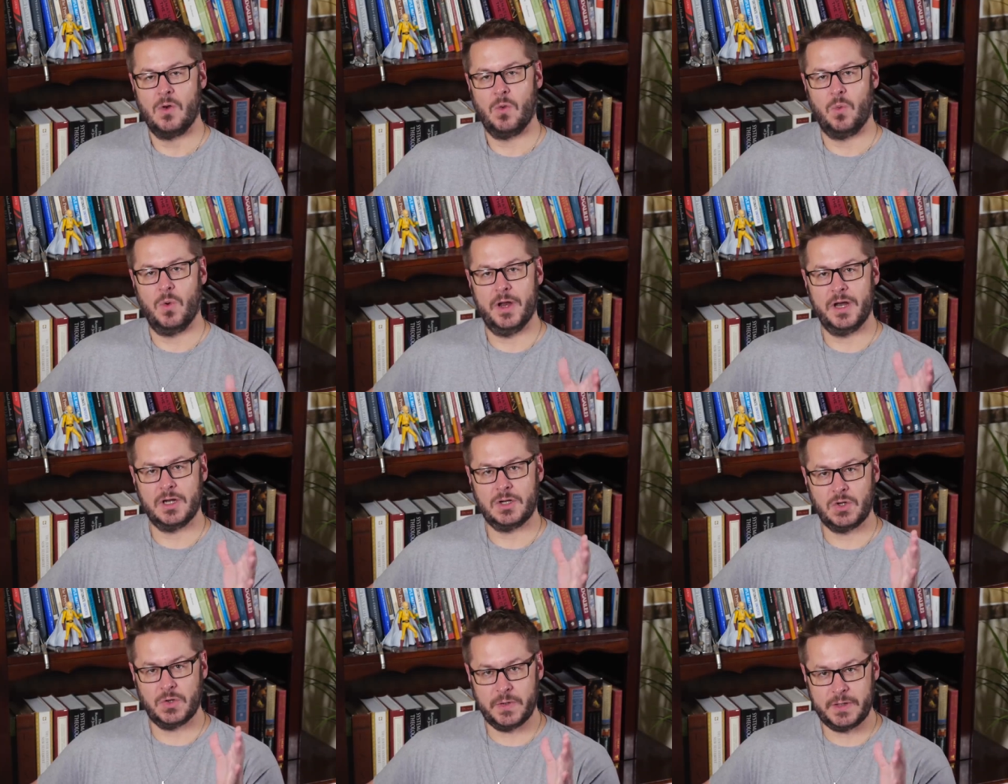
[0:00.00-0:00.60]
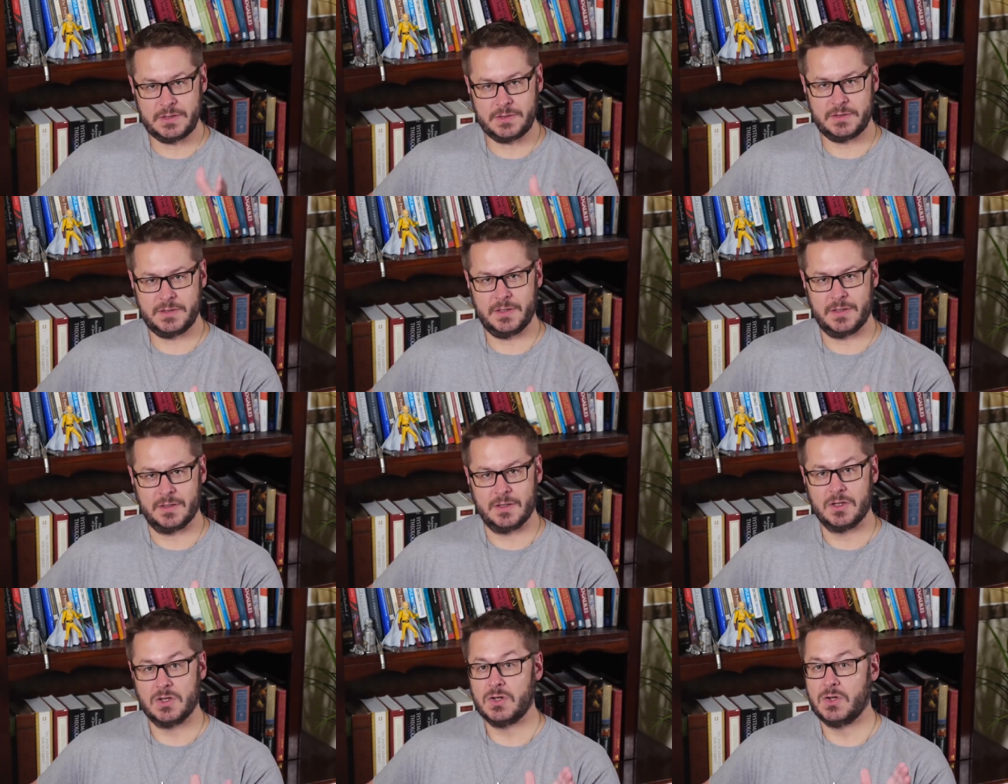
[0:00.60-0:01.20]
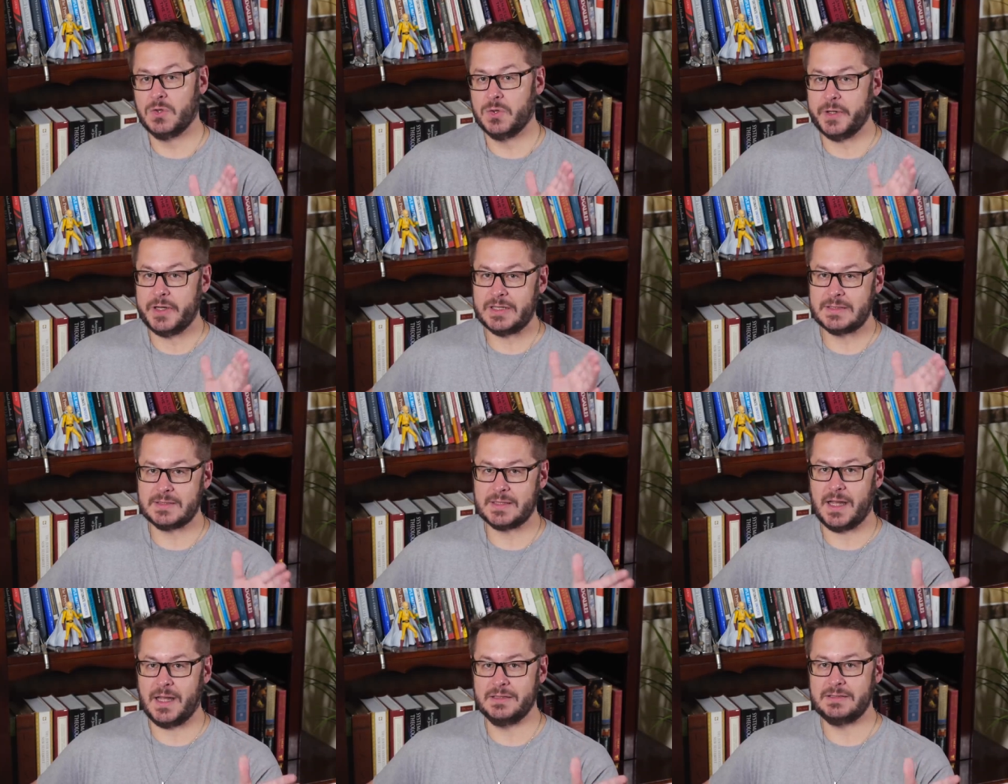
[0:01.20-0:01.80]
When a Christian
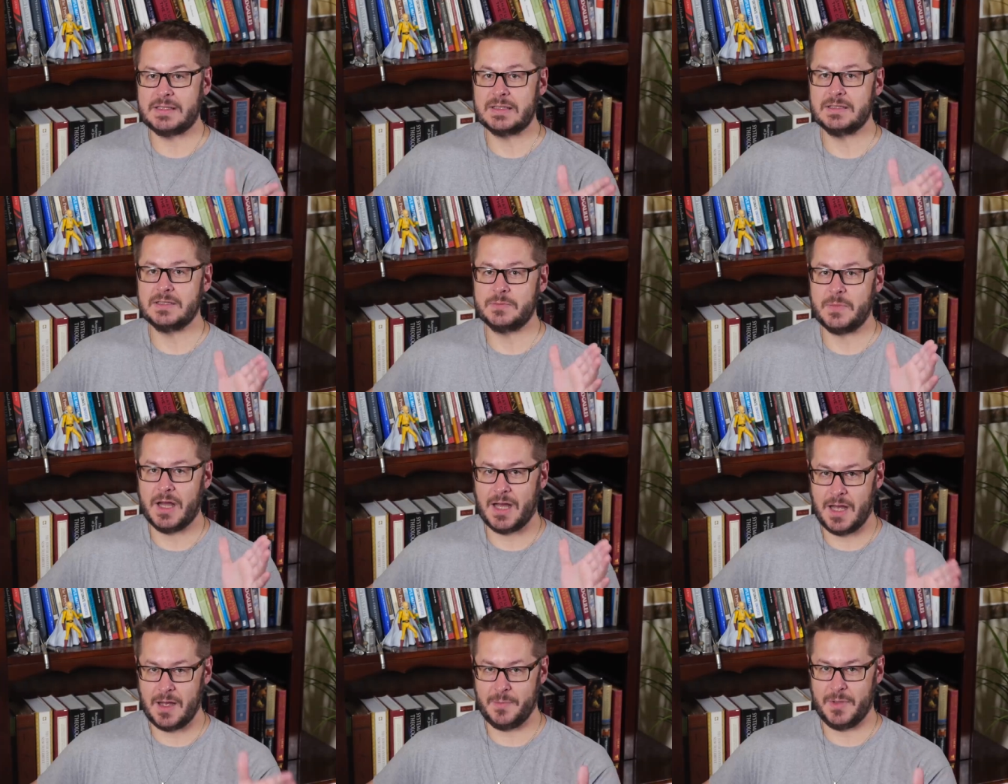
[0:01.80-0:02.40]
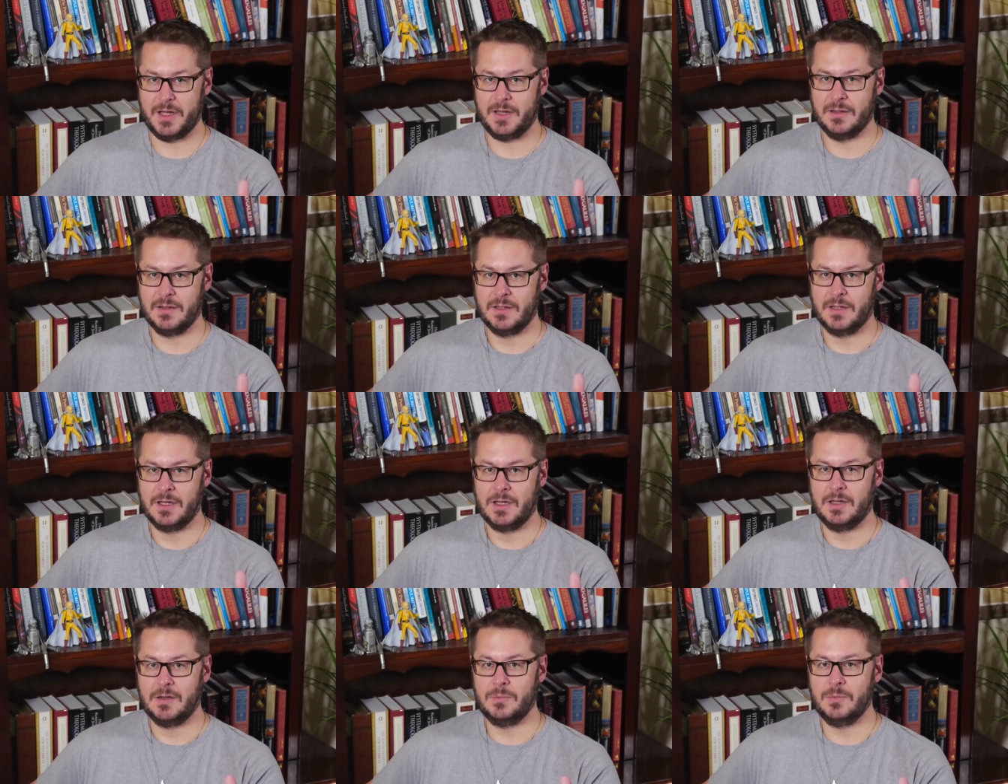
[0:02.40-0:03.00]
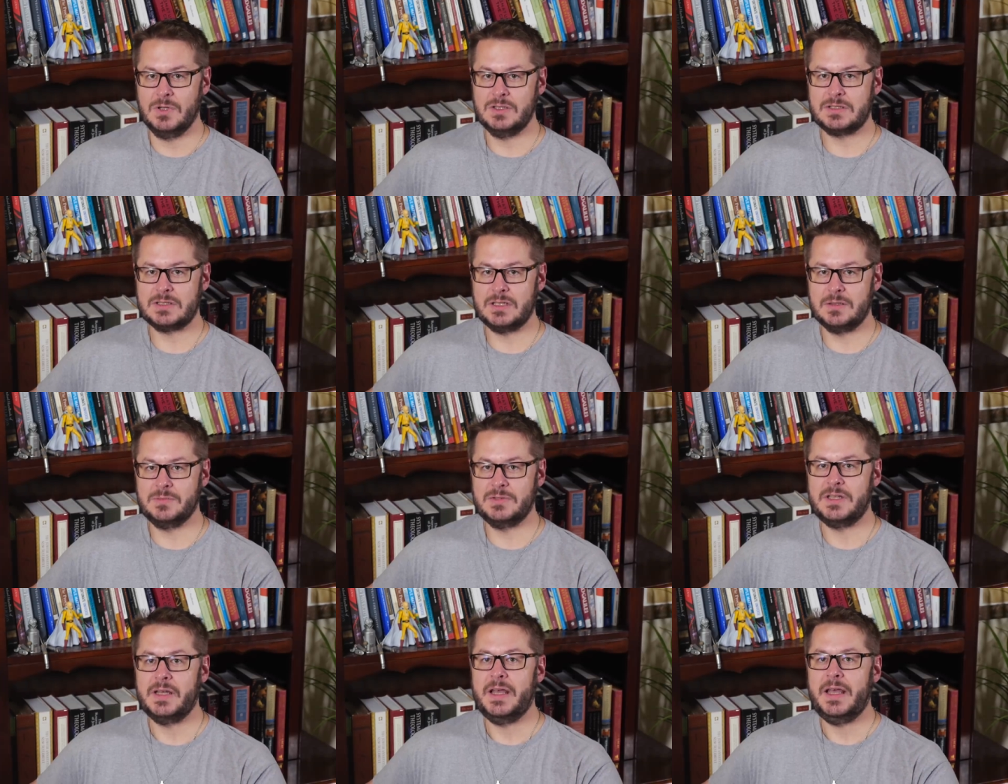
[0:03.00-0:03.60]
criticizes Muhammad,
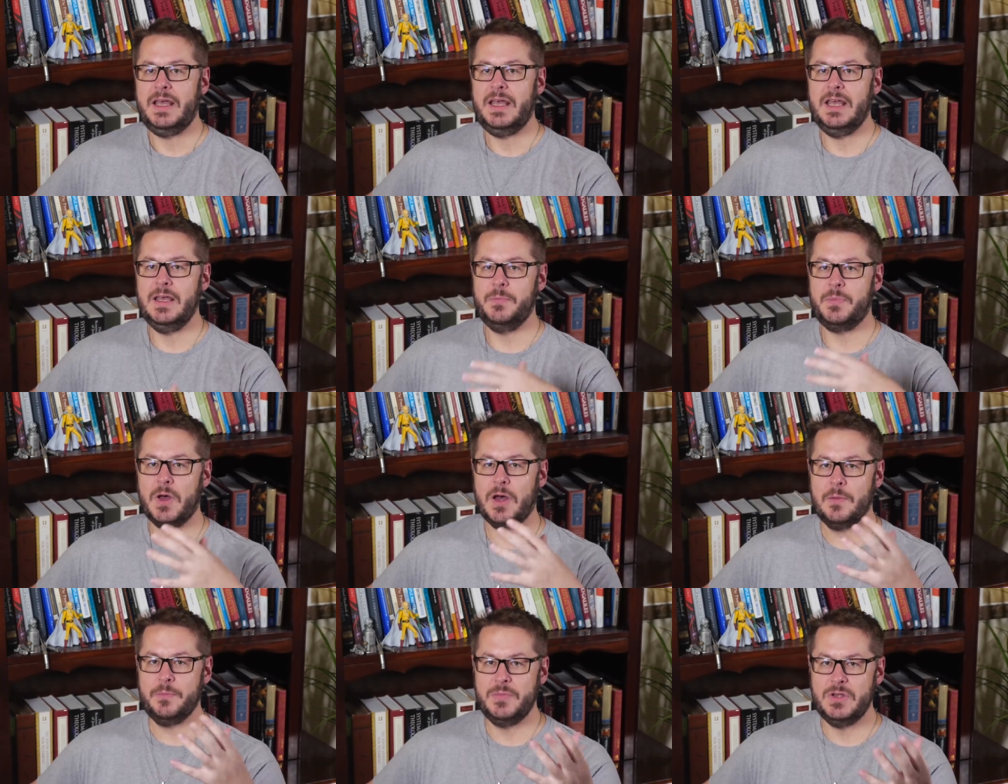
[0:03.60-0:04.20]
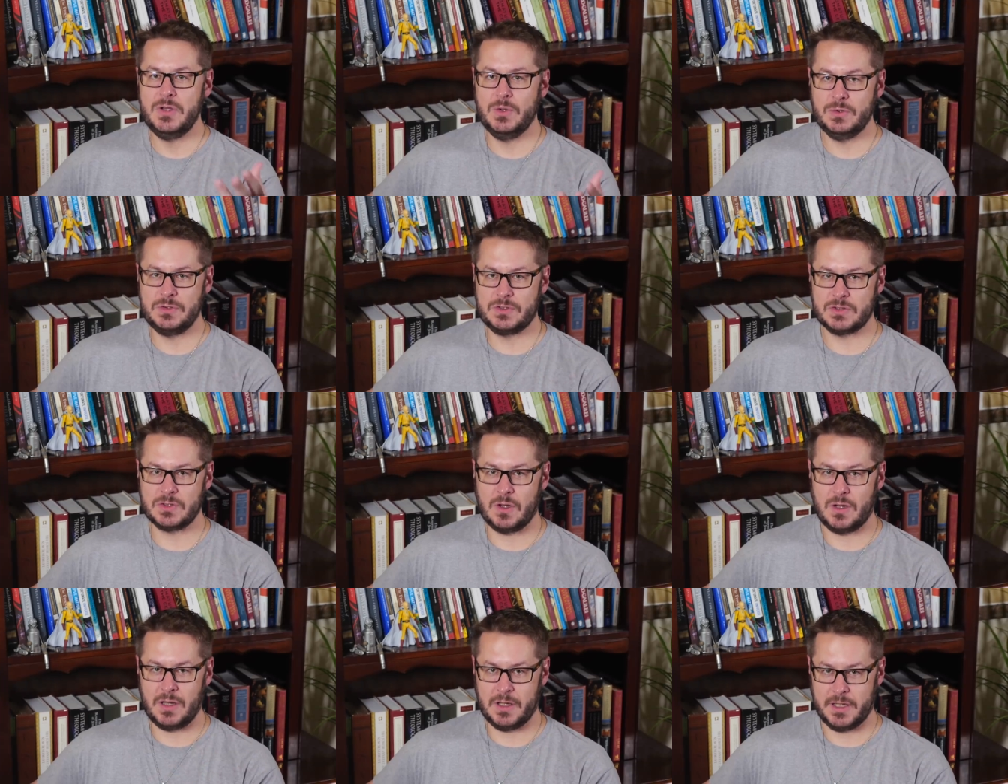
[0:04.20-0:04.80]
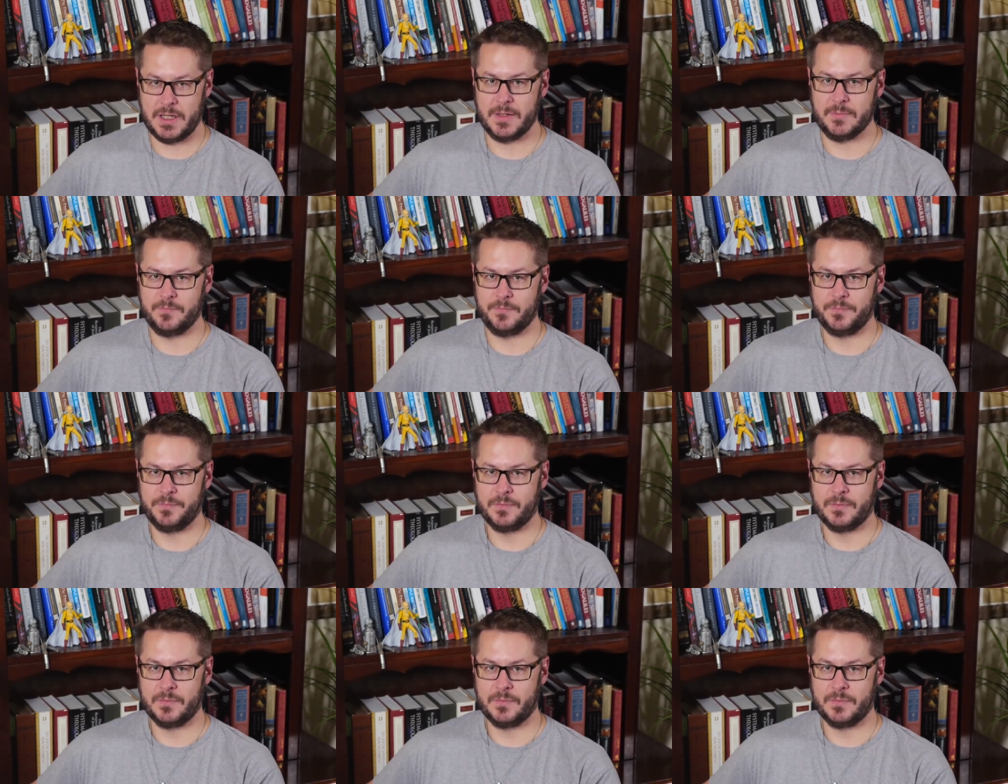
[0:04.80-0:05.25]
Muslims heap abuse on him.